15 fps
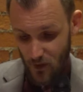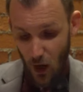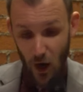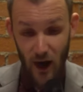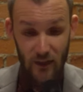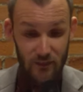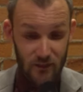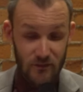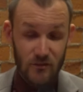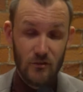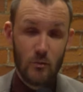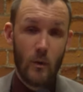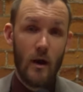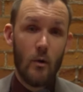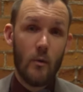All right, this
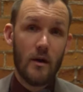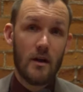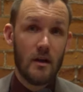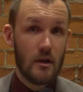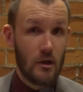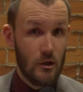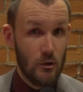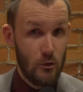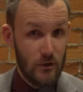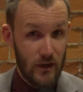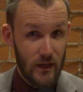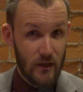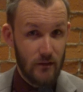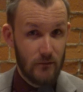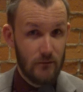is where we're
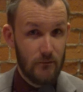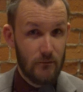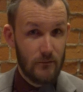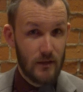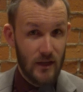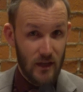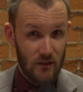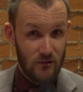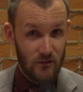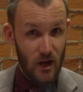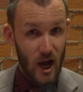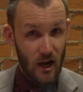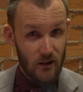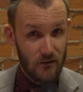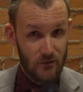concluding Kings
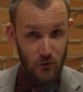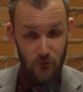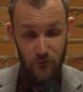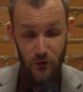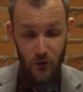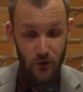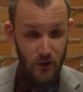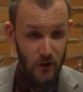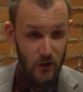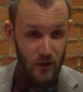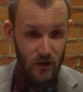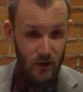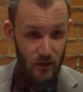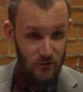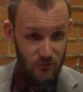Talk. So if you're
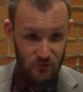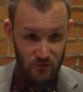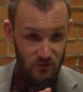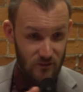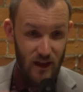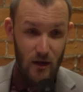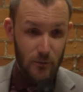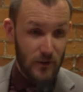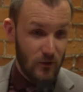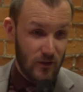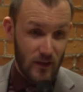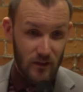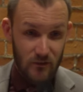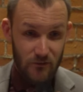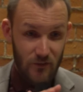just a Sacramento
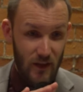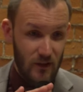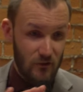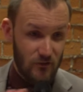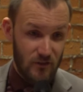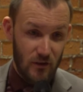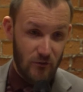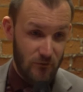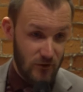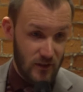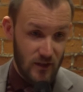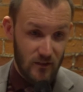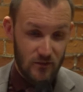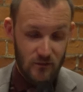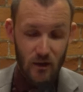Kings fan, just here for
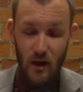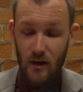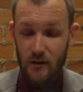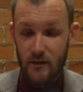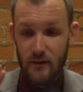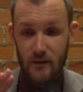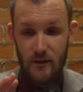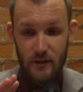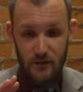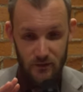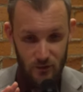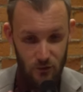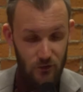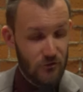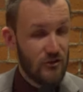Kings Talk,
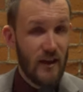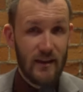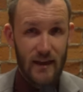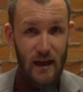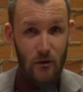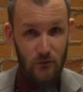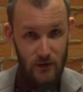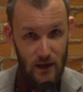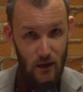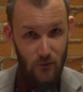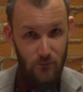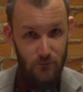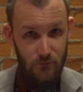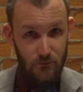you can check out now.